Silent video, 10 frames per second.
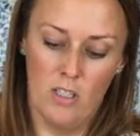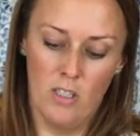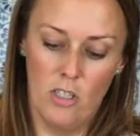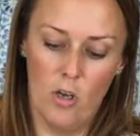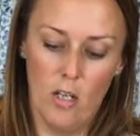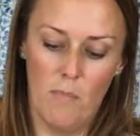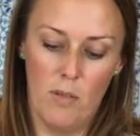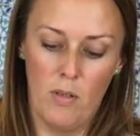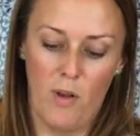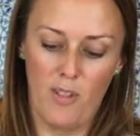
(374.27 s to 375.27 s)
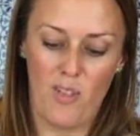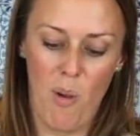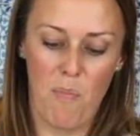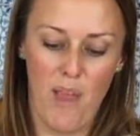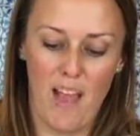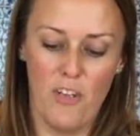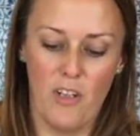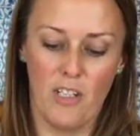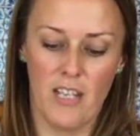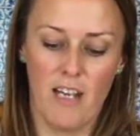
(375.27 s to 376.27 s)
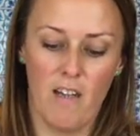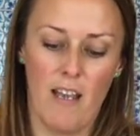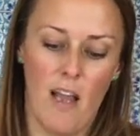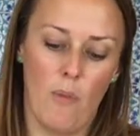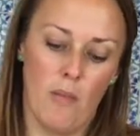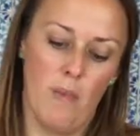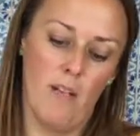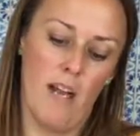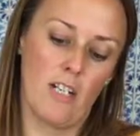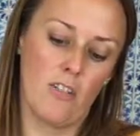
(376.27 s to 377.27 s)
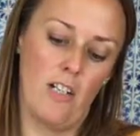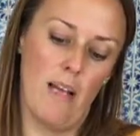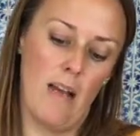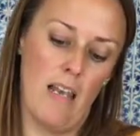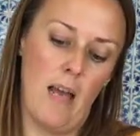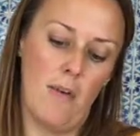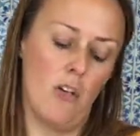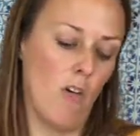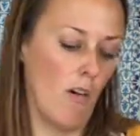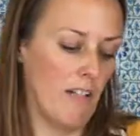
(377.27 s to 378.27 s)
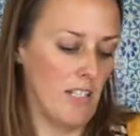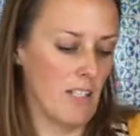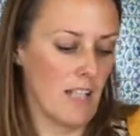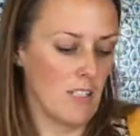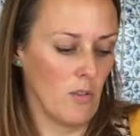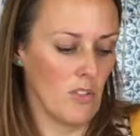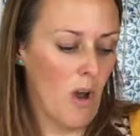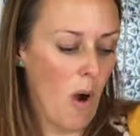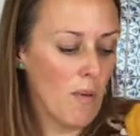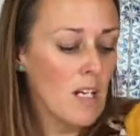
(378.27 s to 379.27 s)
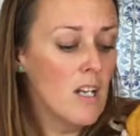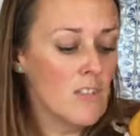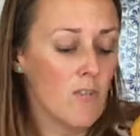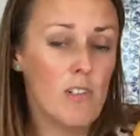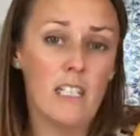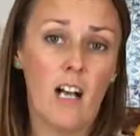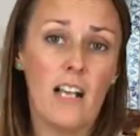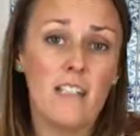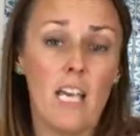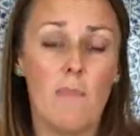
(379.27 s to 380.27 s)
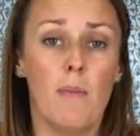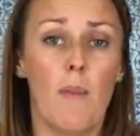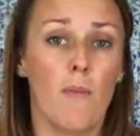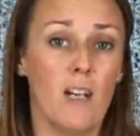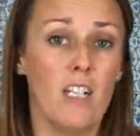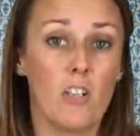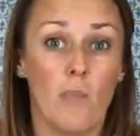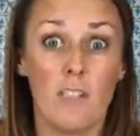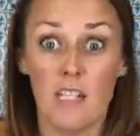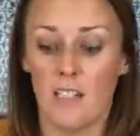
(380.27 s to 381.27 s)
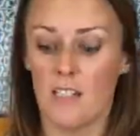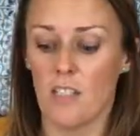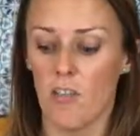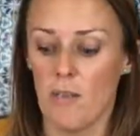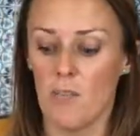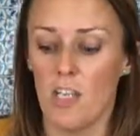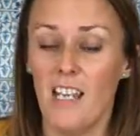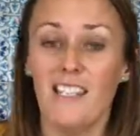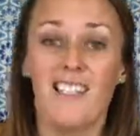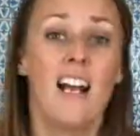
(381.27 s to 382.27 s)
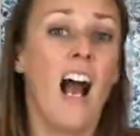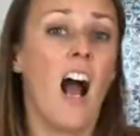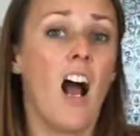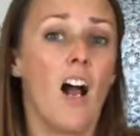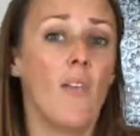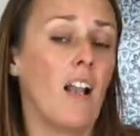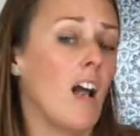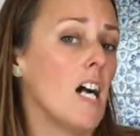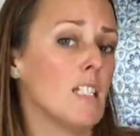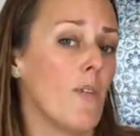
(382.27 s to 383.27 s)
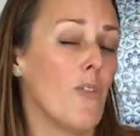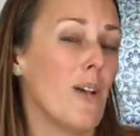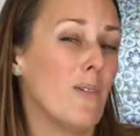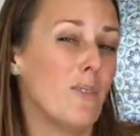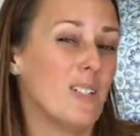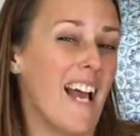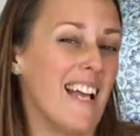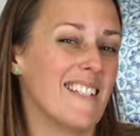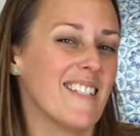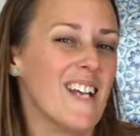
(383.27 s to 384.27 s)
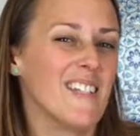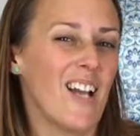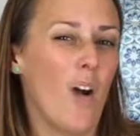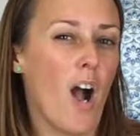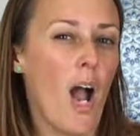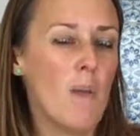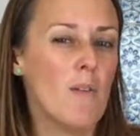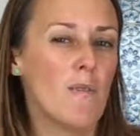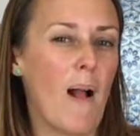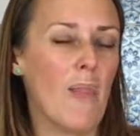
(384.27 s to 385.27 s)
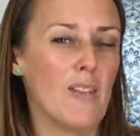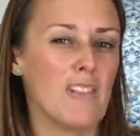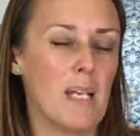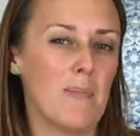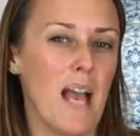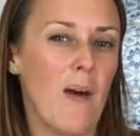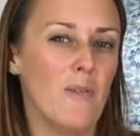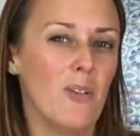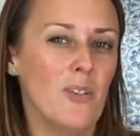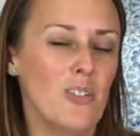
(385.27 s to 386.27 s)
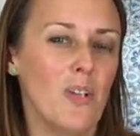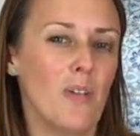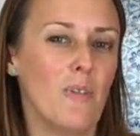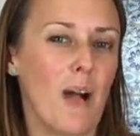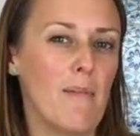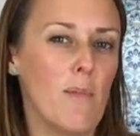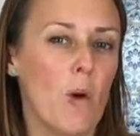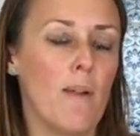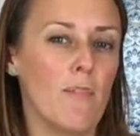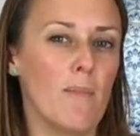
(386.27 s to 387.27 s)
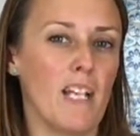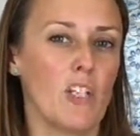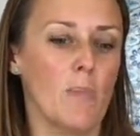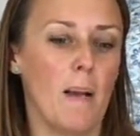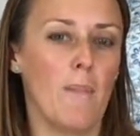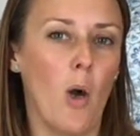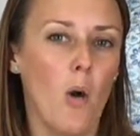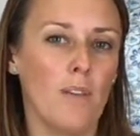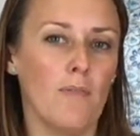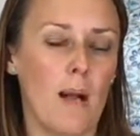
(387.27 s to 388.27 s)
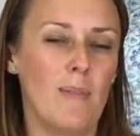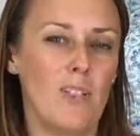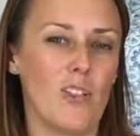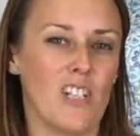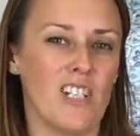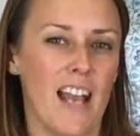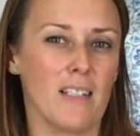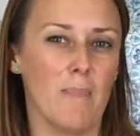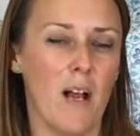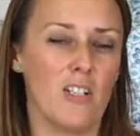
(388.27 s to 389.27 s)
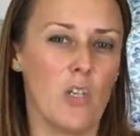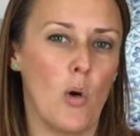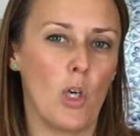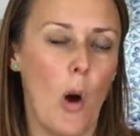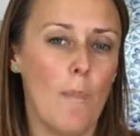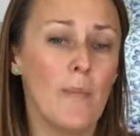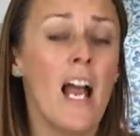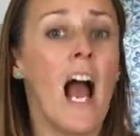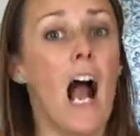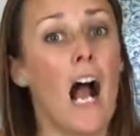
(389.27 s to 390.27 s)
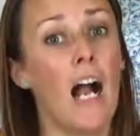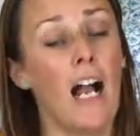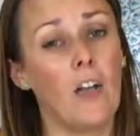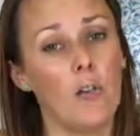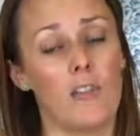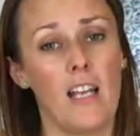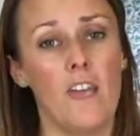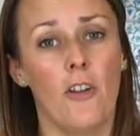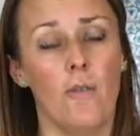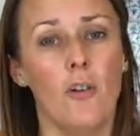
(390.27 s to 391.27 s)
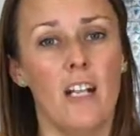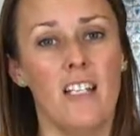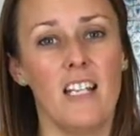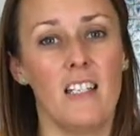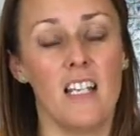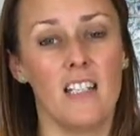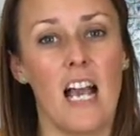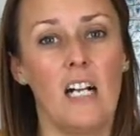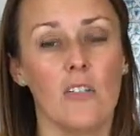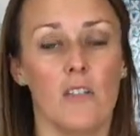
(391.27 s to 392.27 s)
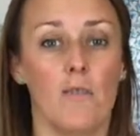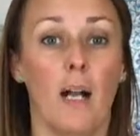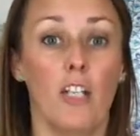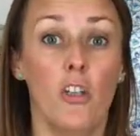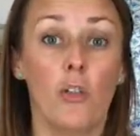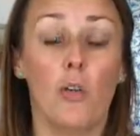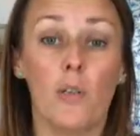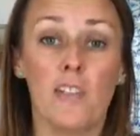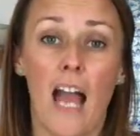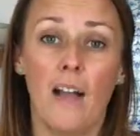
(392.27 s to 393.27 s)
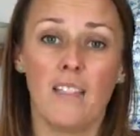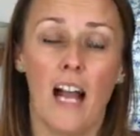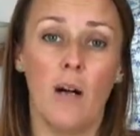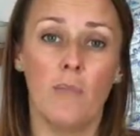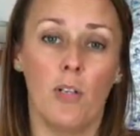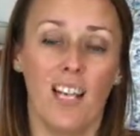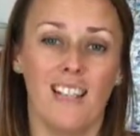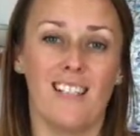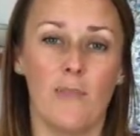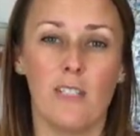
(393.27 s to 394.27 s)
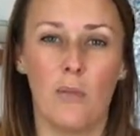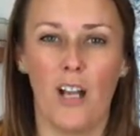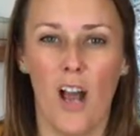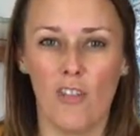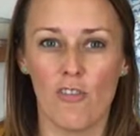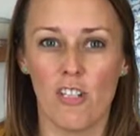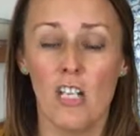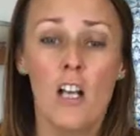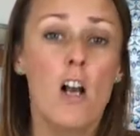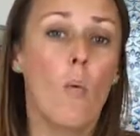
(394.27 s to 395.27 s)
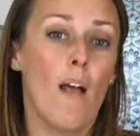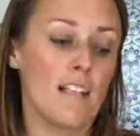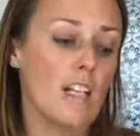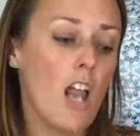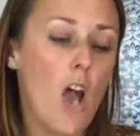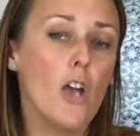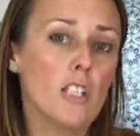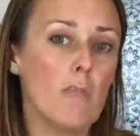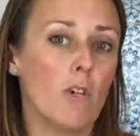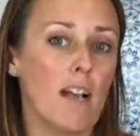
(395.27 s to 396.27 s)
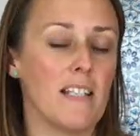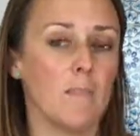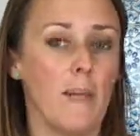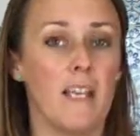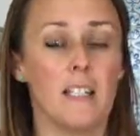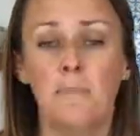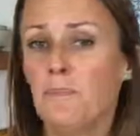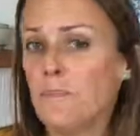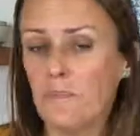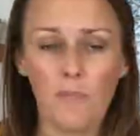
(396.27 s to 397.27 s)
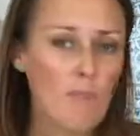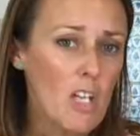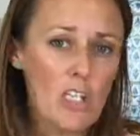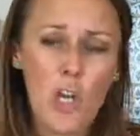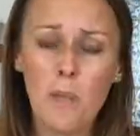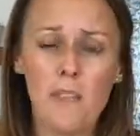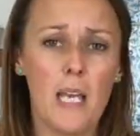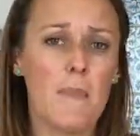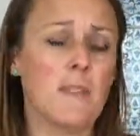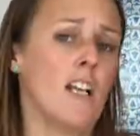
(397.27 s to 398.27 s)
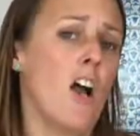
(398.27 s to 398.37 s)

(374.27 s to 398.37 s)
dollop on top there, and you could decorate that with a bit of extra lemon or orange zest on top. So really nice. Keep them in the fridge, obviously, because it's cream cheese, and they'll last for 3 or 4 days. So I hope you found those tips helpful. You can find more information on my blog, thefamilynutritionexpert.com, and also there you can find details of my new course, How to Help Your Kids Live to 100, where there's loads more recipes, top tips